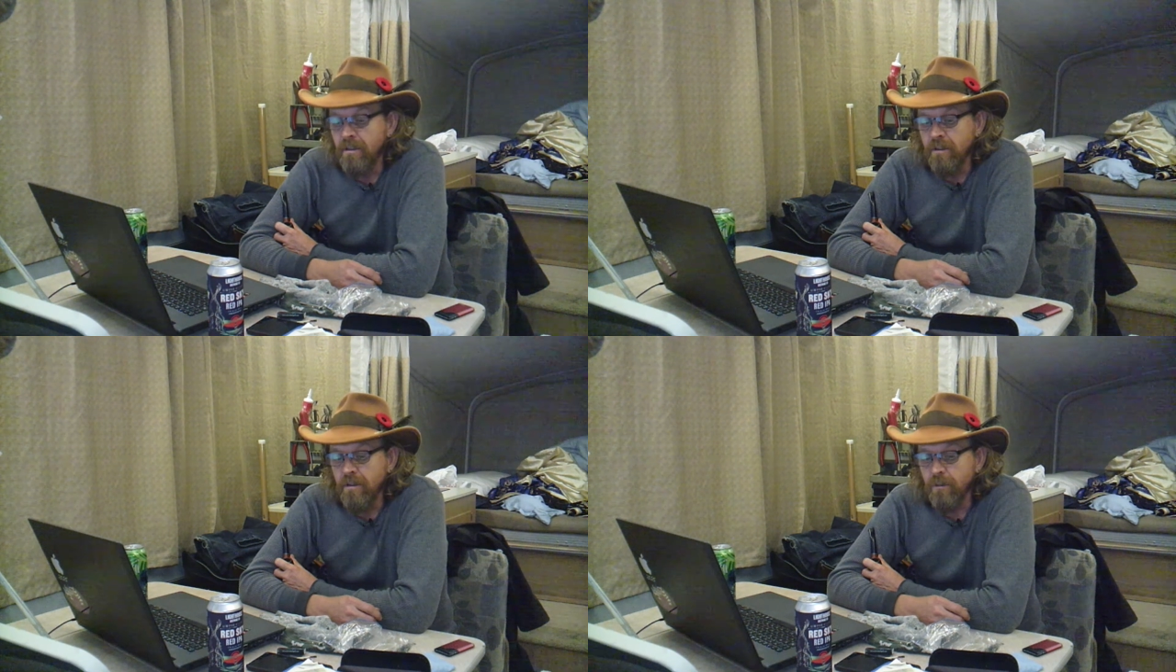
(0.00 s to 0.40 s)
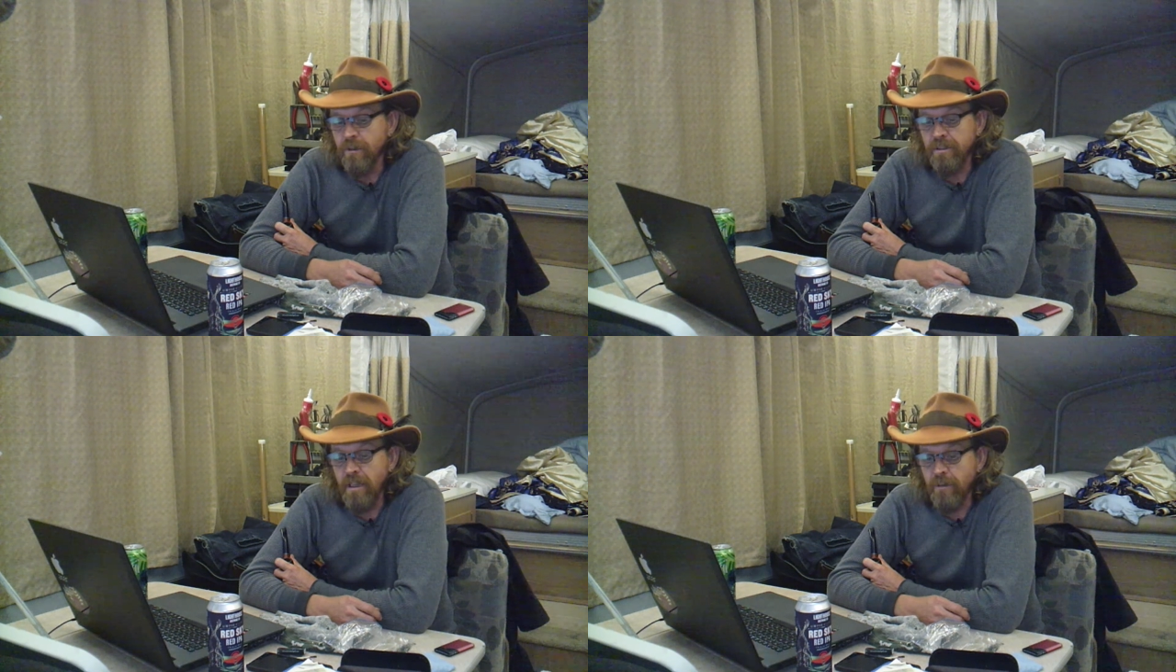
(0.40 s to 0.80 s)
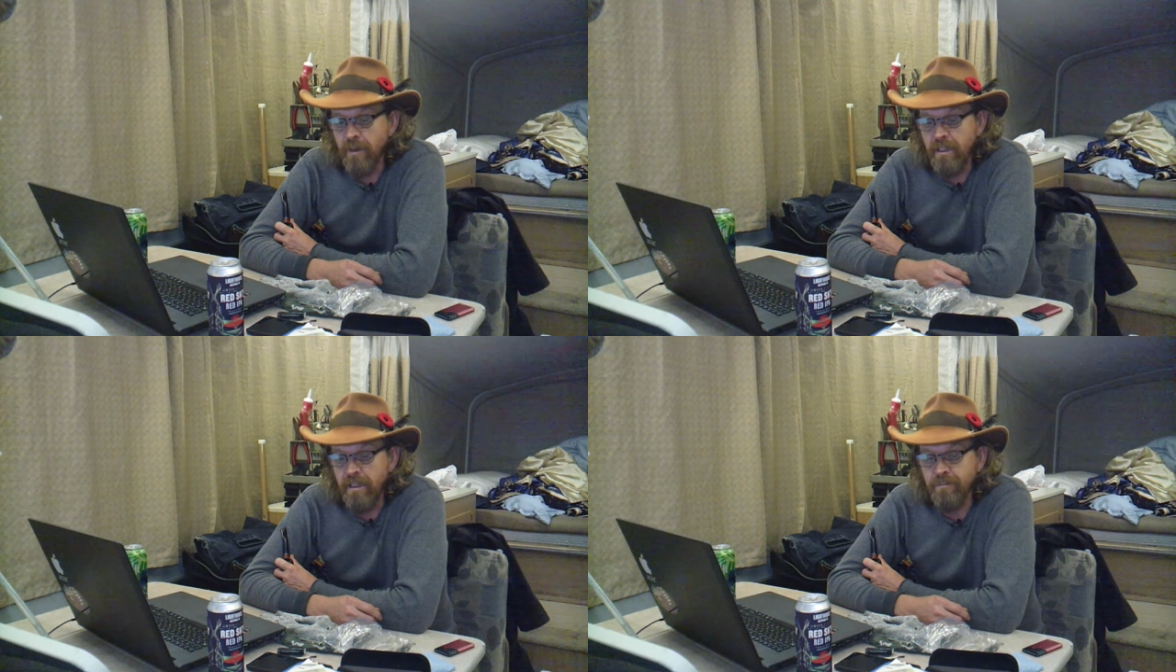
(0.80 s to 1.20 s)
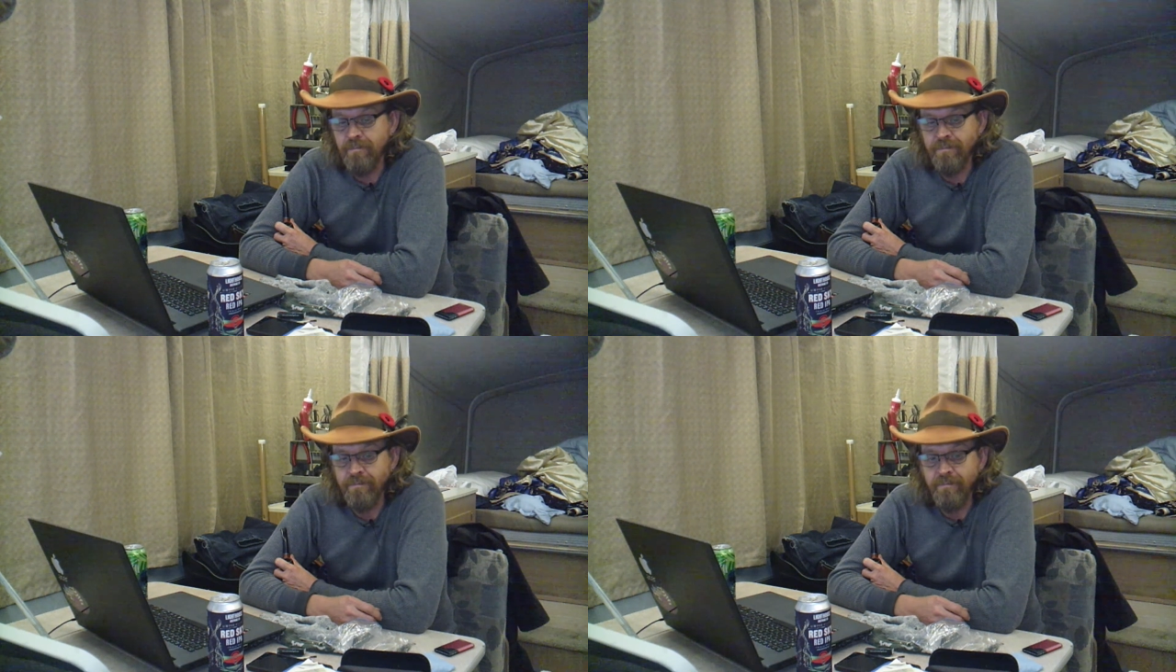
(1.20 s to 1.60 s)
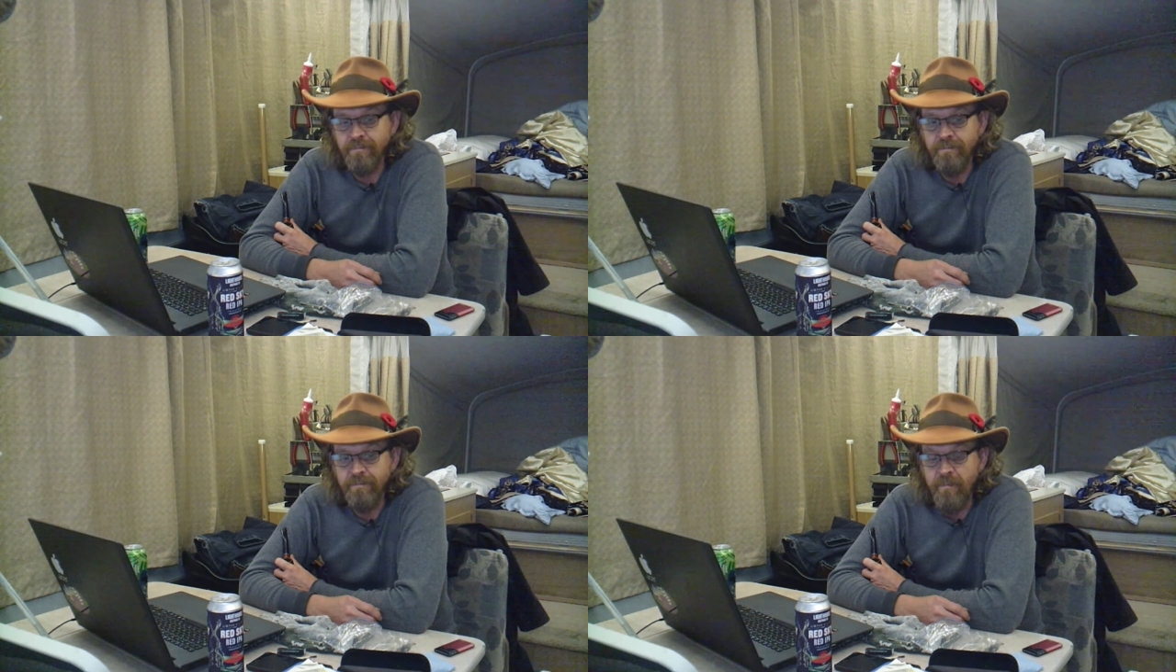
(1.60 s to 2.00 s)
was not raining.
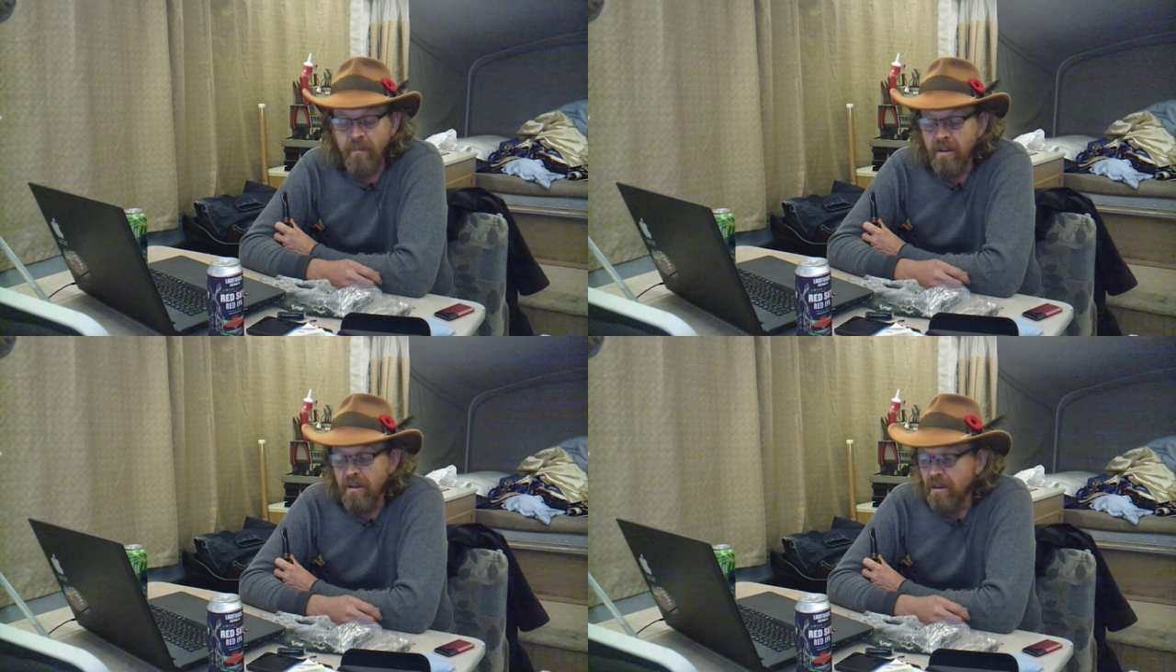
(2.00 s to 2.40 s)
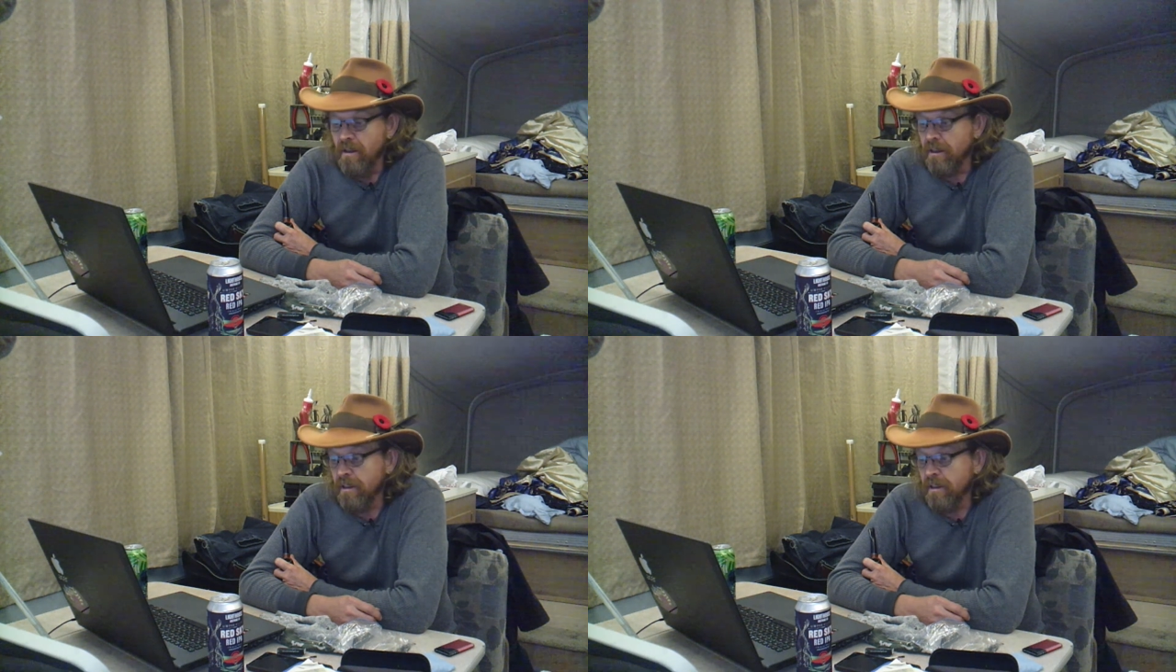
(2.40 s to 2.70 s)
It is